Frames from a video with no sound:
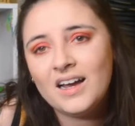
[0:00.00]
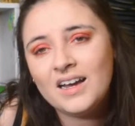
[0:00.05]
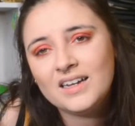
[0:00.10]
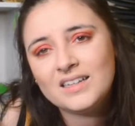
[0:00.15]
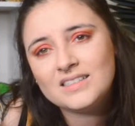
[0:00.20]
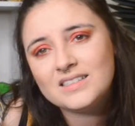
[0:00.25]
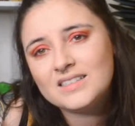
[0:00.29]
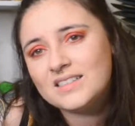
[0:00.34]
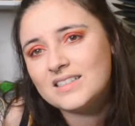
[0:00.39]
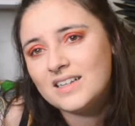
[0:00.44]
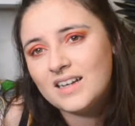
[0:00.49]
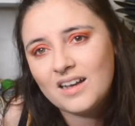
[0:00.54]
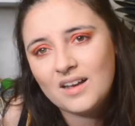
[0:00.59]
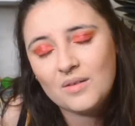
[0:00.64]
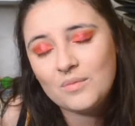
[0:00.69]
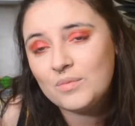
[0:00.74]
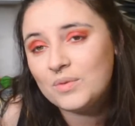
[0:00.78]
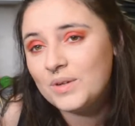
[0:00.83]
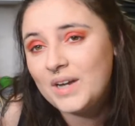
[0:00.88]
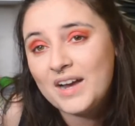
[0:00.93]
it's,
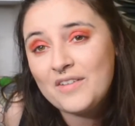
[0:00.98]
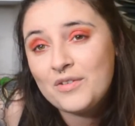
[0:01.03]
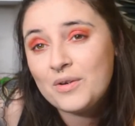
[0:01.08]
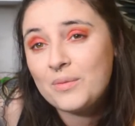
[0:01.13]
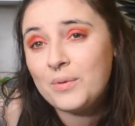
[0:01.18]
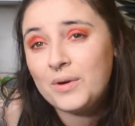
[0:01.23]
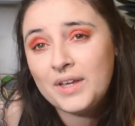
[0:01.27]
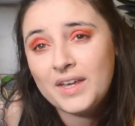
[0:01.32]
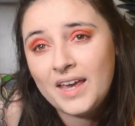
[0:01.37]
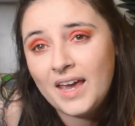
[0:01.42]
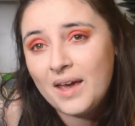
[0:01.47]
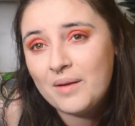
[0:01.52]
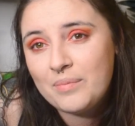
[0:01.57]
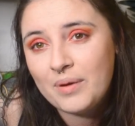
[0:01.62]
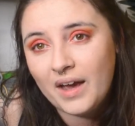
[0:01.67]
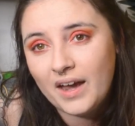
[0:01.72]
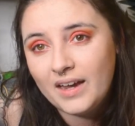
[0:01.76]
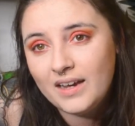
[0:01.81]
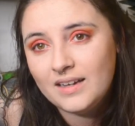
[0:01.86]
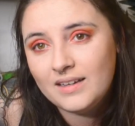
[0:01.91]
everybody
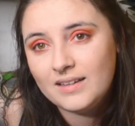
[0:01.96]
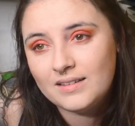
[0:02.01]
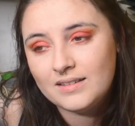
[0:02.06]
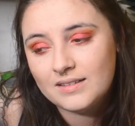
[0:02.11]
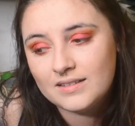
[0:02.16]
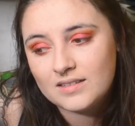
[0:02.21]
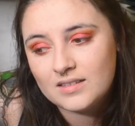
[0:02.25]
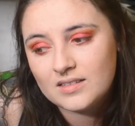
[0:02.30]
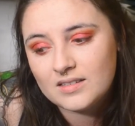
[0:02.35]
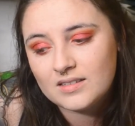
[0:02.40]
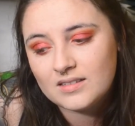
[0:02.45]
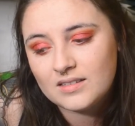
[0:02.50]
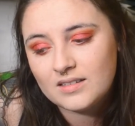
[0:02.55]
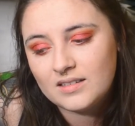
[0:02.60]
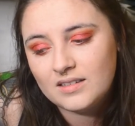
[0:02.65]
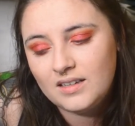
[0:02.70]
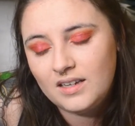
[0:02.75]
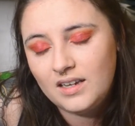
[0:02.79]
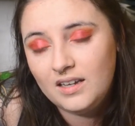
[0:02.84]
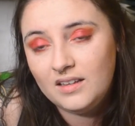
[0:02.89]
campaigns
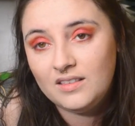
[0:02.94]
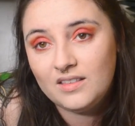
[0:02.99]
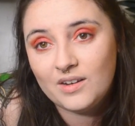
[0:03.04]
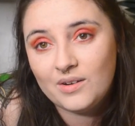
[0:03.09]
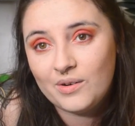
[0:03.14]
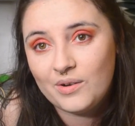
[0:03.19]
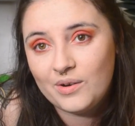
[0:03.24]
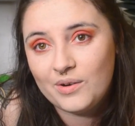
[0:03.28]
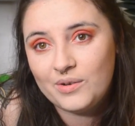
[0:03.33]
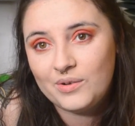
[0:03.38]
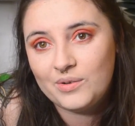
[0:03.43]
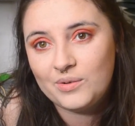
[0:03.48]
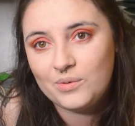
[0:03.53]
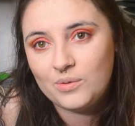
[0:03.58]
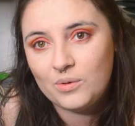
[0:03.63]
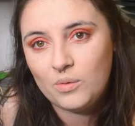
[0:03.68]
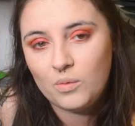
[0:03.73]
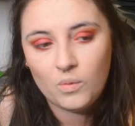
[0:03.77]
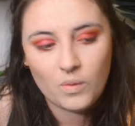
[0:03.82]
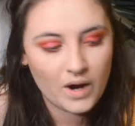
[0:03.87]
in their own
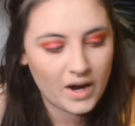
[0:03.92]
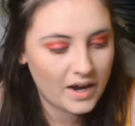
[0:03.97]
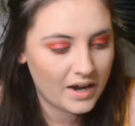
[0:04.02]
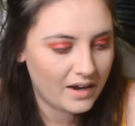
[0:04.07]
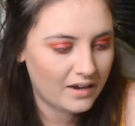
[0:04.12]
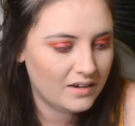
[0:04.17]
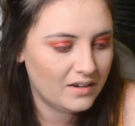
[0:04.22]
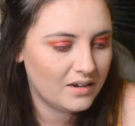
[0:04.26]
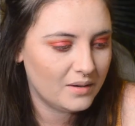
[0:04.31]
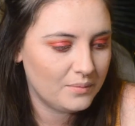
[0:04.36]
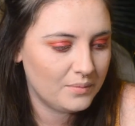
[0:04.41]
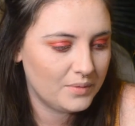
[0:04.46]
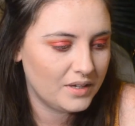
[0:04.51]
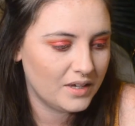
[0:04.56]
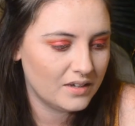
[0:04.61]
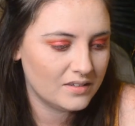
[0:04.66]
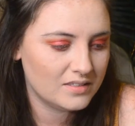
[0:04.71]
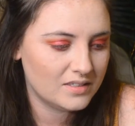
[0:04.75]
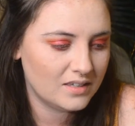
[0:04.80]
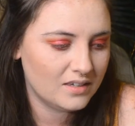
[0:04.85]
way, I'm
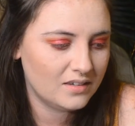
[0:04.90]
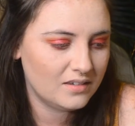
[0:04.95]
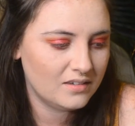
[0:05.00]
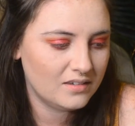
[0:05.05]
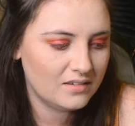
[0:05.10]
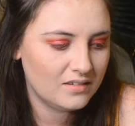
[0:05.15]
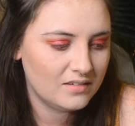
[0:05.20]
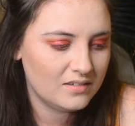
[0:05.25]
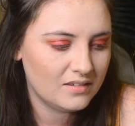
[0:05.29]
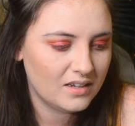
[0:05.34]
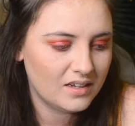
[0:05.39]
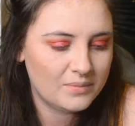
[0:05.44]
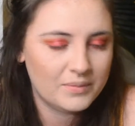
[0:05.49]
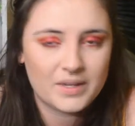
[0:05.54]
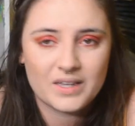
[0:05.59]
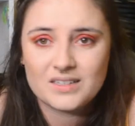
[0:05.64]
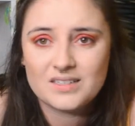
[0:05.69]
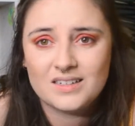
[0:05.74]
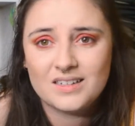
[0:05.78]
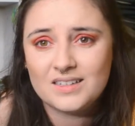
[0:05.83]
guessing. I'm
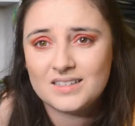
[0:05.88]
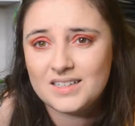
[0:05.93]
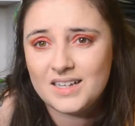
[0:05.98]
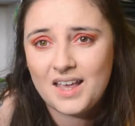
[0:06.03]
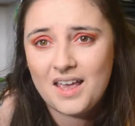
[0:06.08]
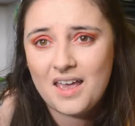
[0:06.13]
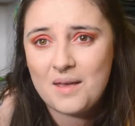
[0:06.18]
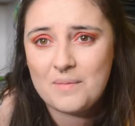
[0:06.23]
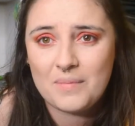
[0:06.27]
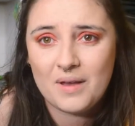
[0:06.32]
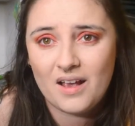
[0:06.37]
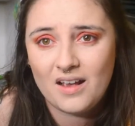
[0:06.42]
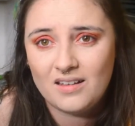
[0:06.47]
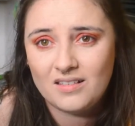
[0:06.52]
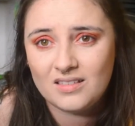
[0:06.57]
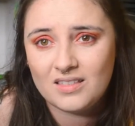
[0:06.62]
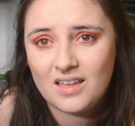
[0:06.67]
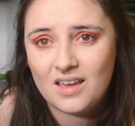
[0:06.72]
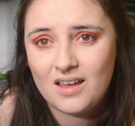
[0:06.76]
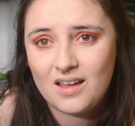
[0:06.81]
guessing it's a
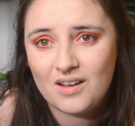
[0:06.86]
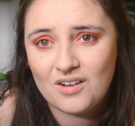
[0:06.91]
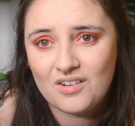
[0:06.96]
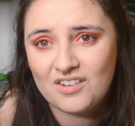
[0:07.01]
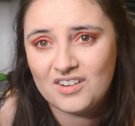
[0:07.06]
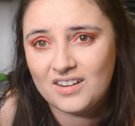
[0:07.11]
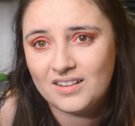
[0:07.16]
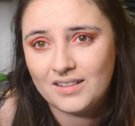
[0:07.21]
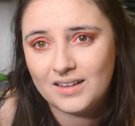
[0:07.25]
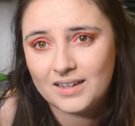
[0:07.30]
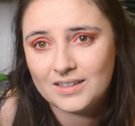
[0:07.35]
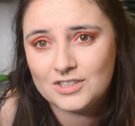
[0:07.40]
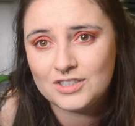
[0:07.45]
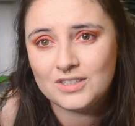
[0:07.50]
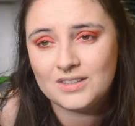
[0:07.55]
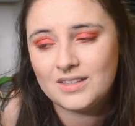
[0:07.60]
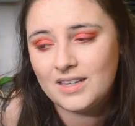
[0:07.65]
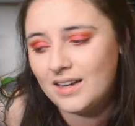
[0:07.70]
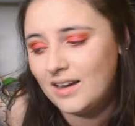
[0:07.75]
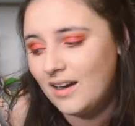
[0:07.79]
campaign thing or an
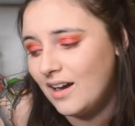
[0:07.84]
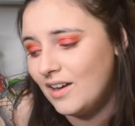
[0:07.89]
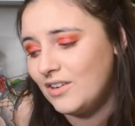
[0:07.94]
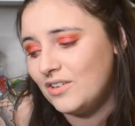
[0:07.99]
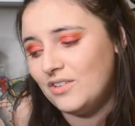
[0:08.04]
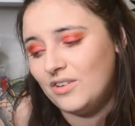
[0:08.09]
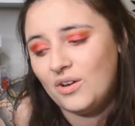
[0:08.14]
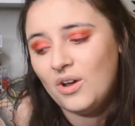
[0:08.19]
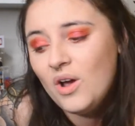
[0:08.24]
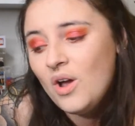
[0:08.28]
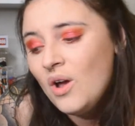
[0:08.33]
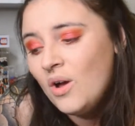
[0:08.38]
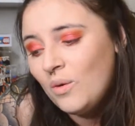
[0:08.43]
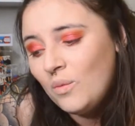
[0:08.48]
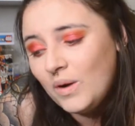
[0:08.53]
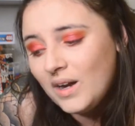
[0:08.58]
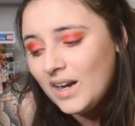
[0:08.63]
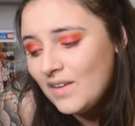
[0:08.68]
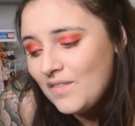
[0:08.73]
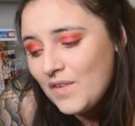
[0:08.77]
election thing. I don't know.
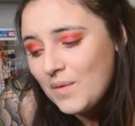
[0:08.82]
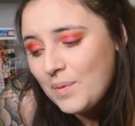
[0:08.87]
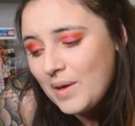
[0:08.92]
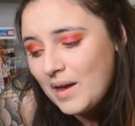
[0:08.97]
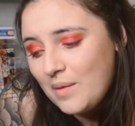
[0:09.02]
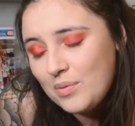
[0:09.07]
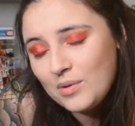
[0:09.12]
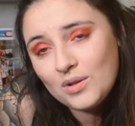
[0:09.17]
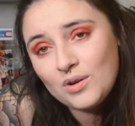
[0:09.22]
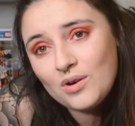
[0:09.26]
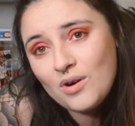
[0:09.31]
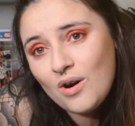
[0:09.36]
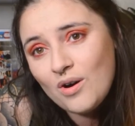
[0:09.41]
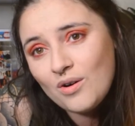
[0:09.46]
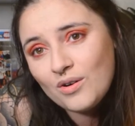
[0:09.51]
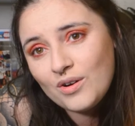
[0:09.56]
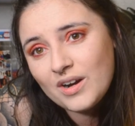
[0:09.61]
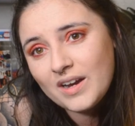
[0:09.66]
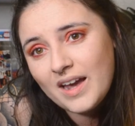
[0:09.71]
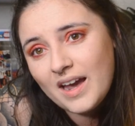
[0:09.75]
Whenever people are
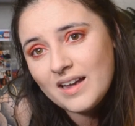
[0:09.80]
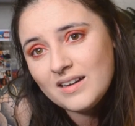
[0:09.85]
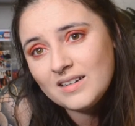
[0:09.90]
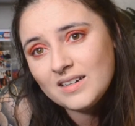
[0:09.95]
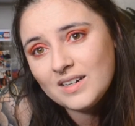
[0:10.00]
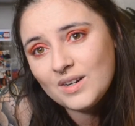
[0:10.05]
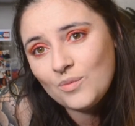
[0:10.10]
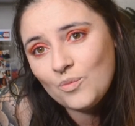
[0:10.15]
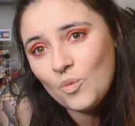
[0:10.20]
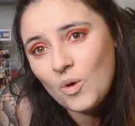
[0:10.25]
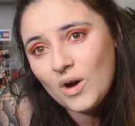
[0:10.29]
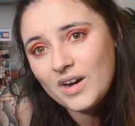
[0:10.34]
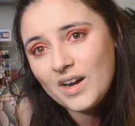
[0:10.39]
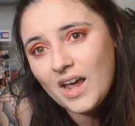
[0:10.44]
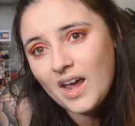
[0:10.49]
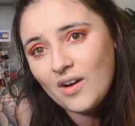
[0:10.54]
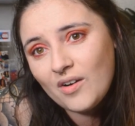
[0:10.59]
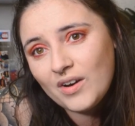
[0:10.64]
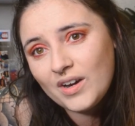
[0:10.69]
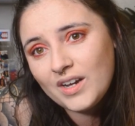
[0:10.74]
congregated in one
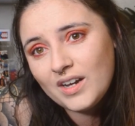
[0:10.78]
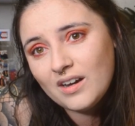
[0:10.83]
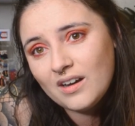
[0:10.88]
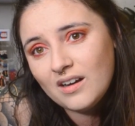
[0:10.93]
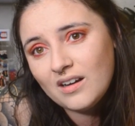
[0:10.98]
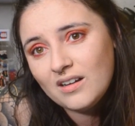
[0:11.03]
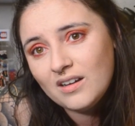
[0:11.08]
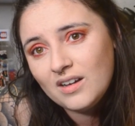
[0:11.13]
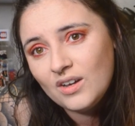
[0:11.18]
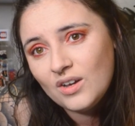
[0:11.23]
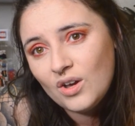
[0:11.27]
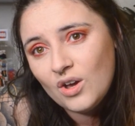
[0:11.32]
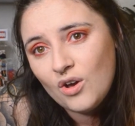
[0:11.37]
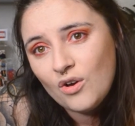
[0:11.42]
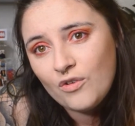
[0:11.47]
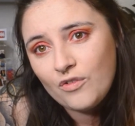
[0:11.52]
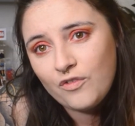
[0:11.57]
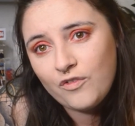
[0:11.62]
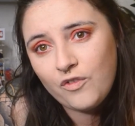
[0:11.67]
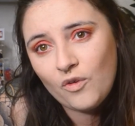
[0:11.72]
area
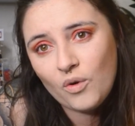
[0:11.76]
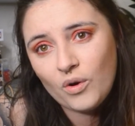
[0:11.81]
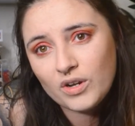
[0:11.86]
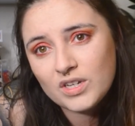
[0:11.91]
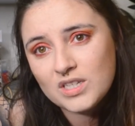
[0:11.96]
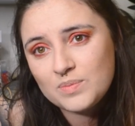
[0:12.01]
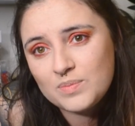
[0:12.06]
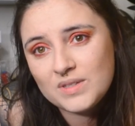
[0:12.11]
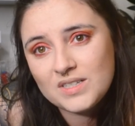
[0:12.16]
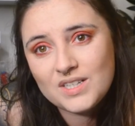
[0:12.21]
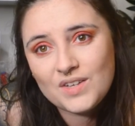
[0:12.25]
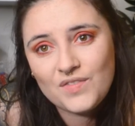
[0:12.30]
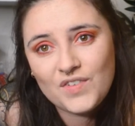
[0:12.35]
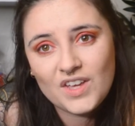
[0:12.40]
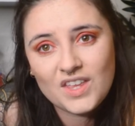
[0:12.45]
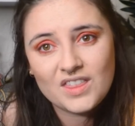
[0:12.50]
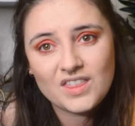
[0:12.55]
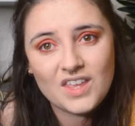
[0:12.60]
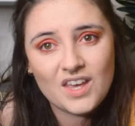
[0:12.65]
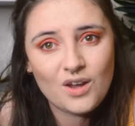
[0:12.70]
for a
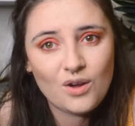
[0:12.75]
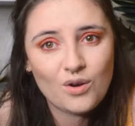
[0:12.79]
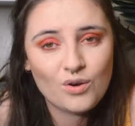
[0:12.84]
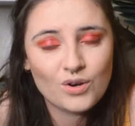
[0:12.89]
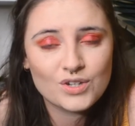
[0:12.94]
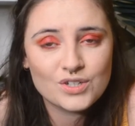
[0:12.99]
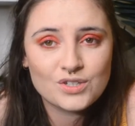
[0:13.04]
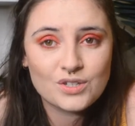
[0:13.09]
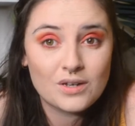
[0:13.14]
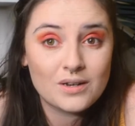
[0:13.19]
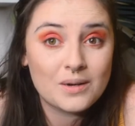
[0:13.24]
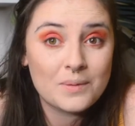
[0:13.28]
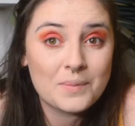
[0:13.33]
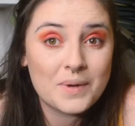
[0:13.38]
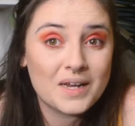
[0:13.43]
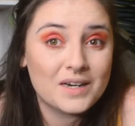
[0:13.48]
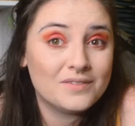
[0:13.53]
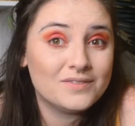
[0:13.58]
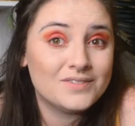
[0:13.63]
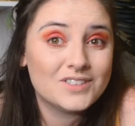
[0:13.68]
specific thing or a certain
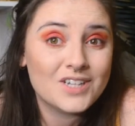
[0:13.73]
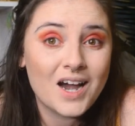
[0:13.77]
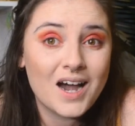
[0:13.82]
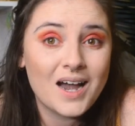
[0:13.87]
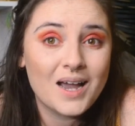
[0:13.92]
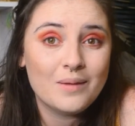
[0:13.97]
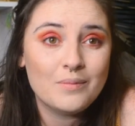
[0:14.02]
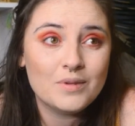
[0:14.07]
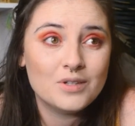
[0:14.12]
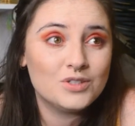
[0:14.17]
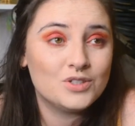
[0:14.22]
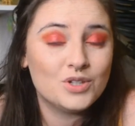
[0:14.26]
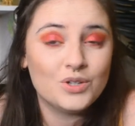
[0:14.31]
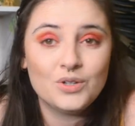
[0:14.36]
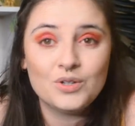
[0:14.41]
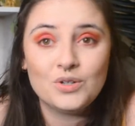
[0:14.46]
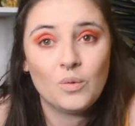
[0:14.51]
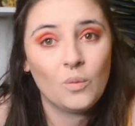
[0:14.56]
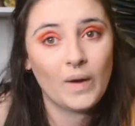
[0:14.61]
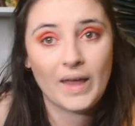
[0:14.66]
amount of time,
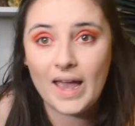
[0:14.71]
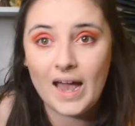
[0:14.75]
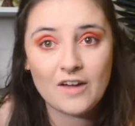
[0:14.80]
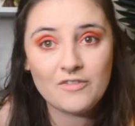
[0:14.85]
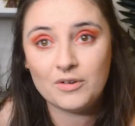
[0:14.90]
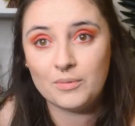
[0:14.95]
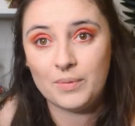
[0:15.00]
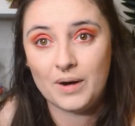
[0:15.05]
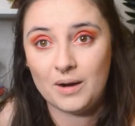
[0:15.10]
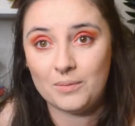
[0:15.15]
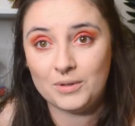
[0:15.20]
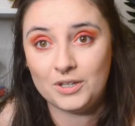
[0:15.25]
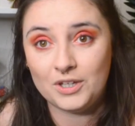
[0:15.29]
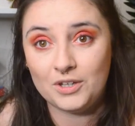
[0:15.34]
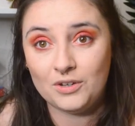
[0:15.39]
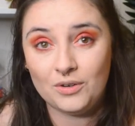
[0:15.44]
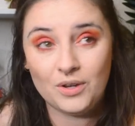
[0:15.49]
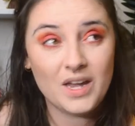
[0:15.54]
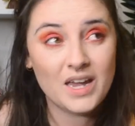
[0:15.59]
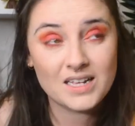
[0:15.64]
dude, we have a
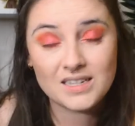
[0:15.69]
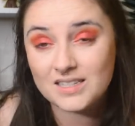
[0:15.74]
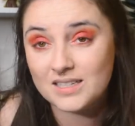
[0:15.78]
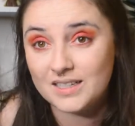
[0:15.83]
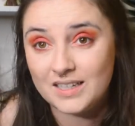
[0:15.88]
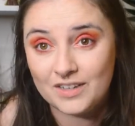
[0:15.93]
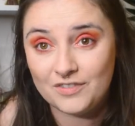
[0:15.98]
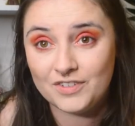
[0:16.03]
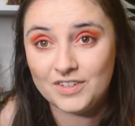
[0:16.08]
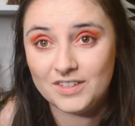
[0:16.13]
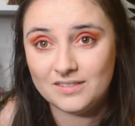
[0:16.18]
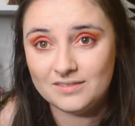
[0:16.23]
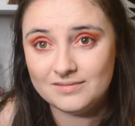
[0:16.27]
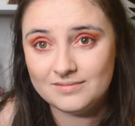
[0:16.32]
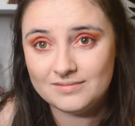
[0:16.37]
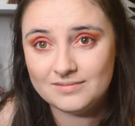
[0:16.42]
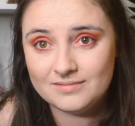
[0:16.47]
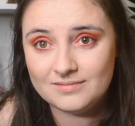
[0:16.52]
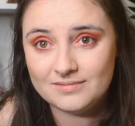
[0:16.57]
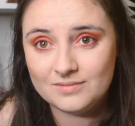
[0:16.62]
barbecue. It's a given.
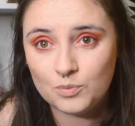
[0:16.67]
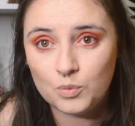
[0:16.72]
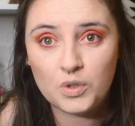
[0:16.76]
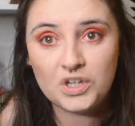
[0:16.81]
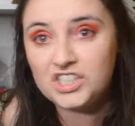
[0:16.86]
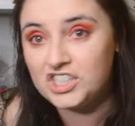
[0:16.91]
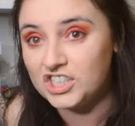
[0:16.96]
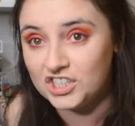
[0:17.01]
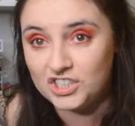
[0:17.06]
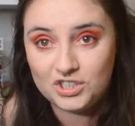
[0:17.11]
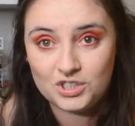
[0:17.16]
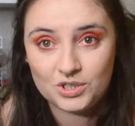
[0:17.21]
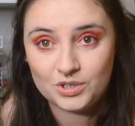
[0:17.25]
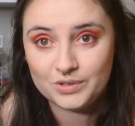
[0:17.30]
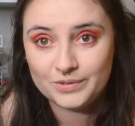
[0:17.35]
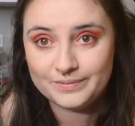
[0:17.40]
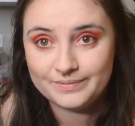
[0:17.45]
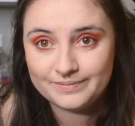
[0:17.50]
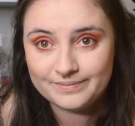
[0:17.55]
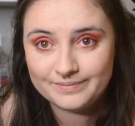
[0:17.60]
We just do.